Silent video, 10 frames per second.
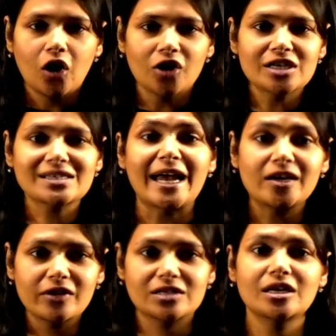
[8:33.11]
on the
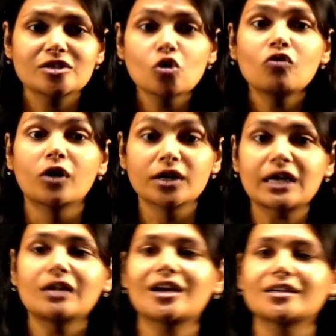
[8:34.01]
sideways. There is no
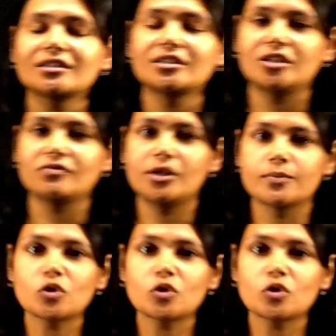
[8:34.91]
vertical cut in an envelope.